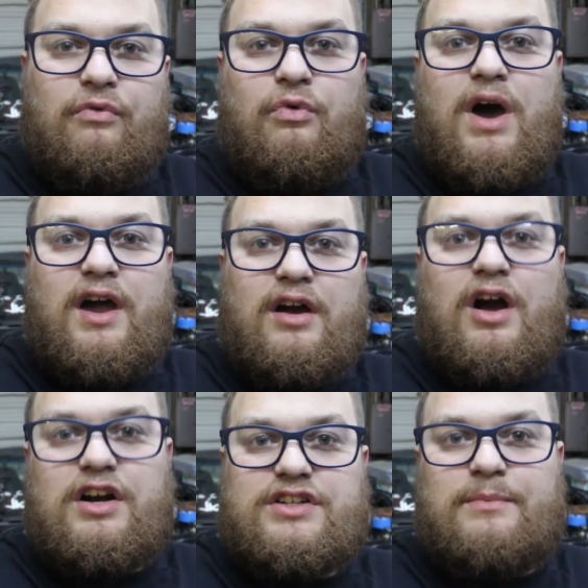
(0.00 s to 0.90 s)
of what a
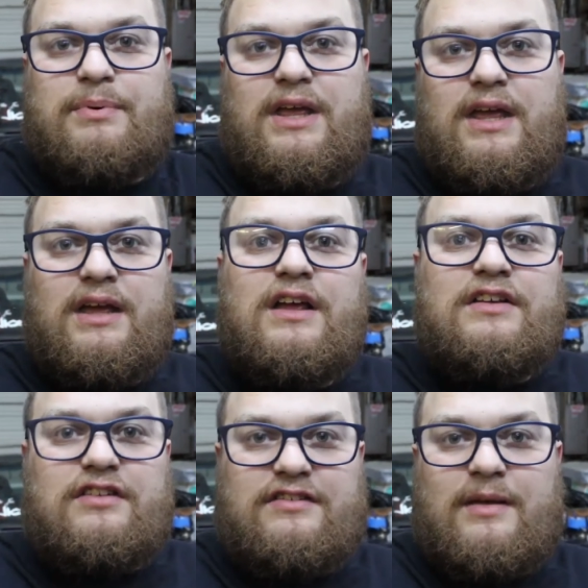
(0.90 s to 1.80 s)
car should be,
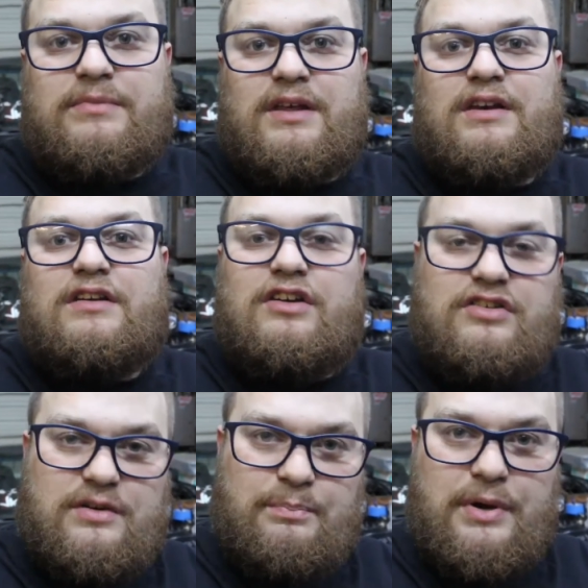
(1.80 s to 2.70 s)
to something you
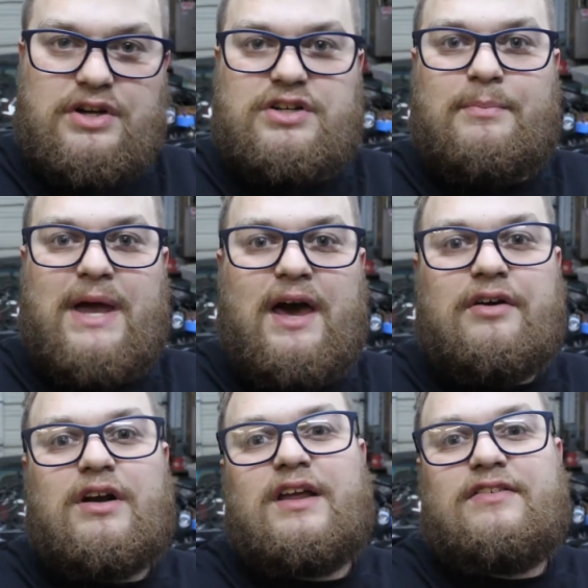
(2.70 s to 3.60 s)
should push your
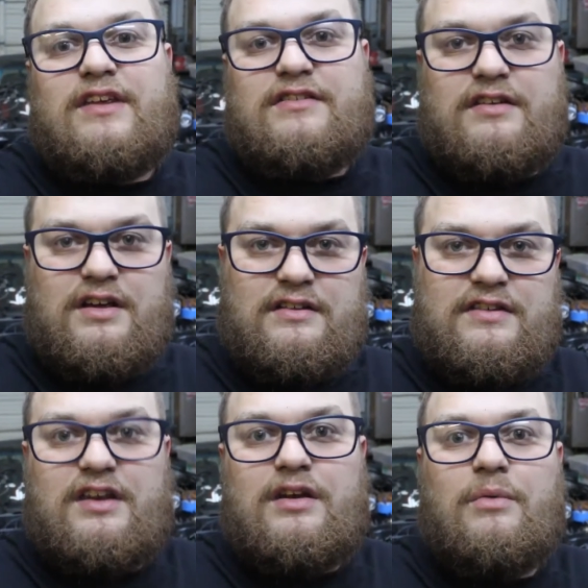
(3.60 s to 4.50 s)
boundaries and to
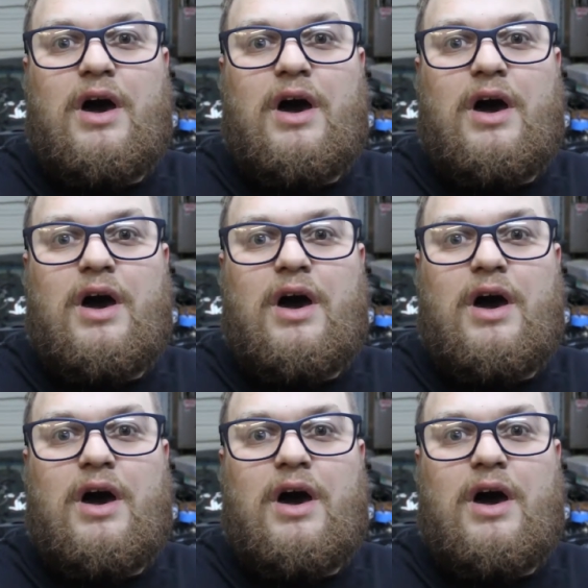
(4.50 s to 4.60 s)
continue